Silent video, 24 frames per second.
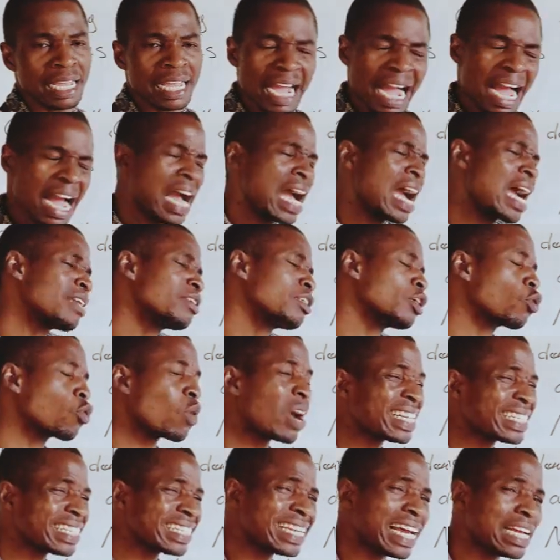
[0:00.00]
And the
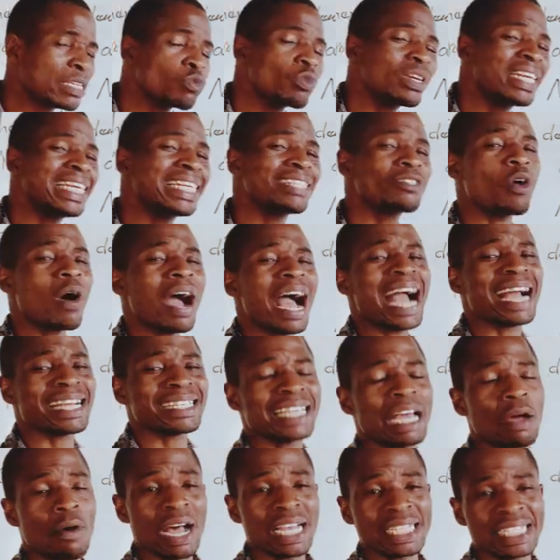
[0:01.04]
question that we need to ask
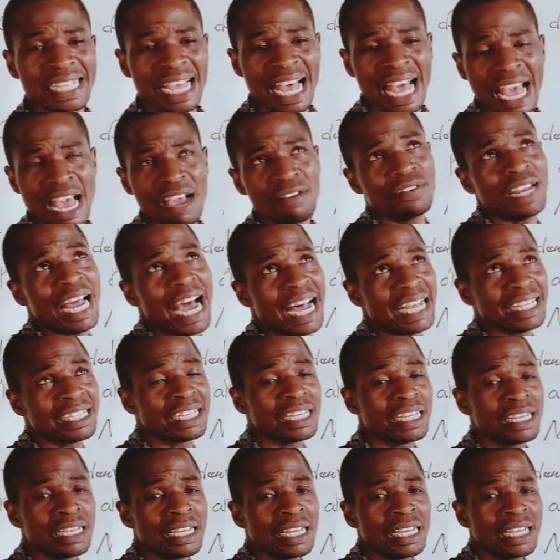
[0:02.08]
ourselves
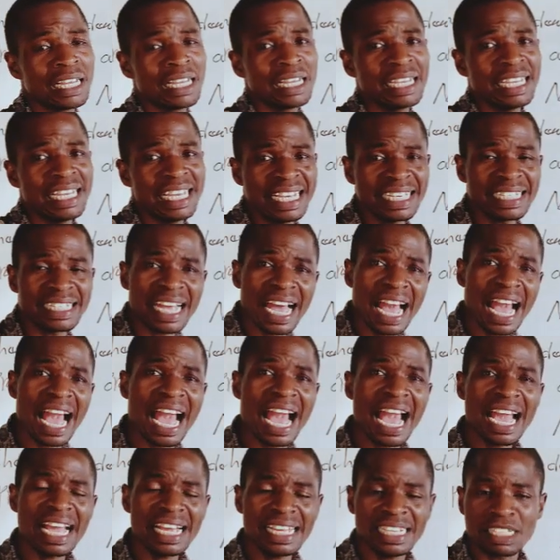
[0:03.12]
that is
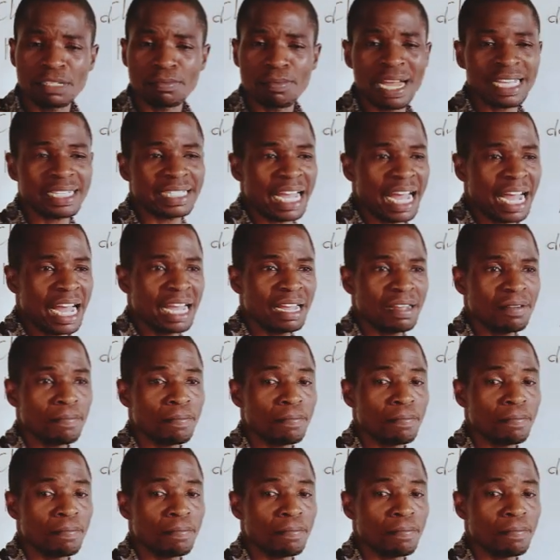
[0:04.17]
air is matter?